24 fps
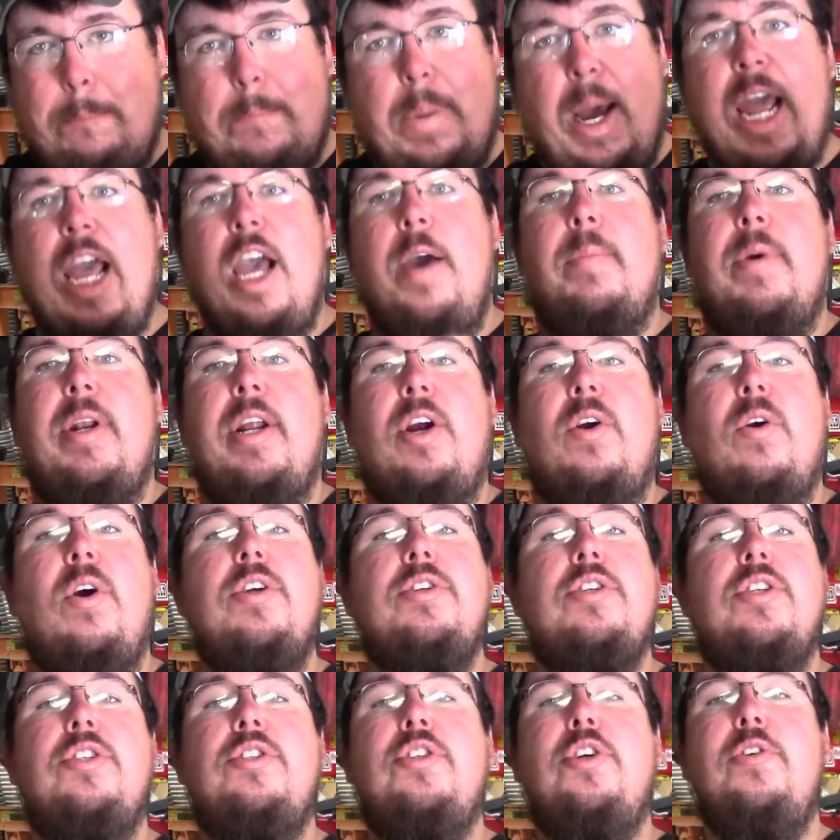bam, it
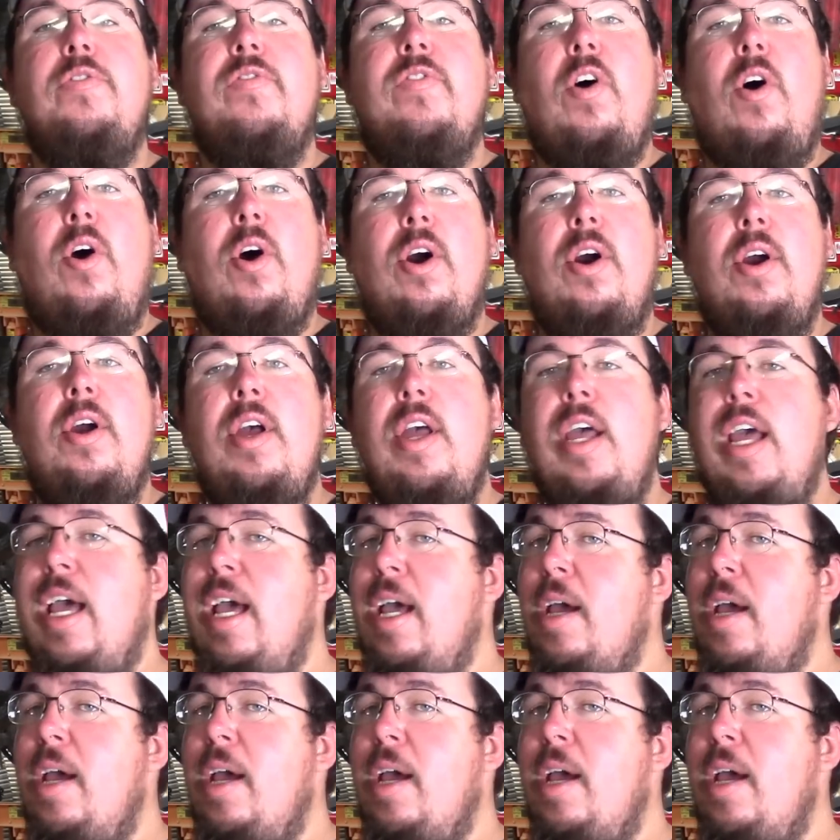crushes too far.